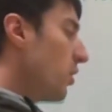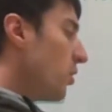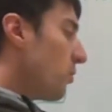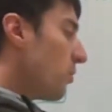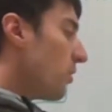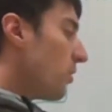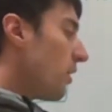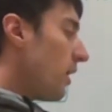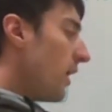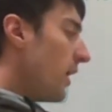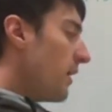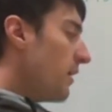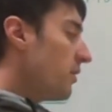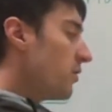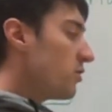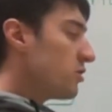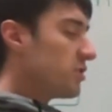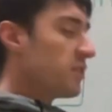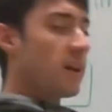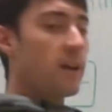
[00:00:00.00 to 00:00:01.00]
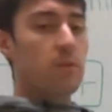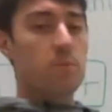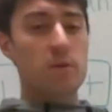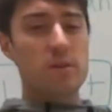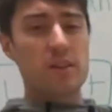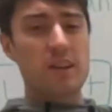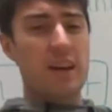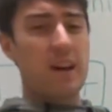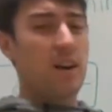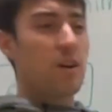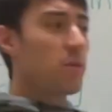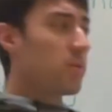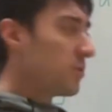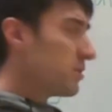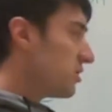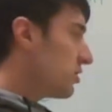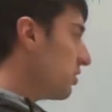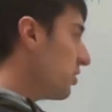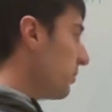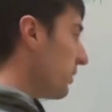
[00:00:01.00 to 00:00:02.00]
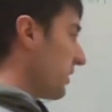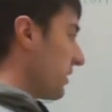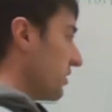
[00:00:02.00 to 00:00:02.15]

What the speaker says: well, I understand what the arrow is doing.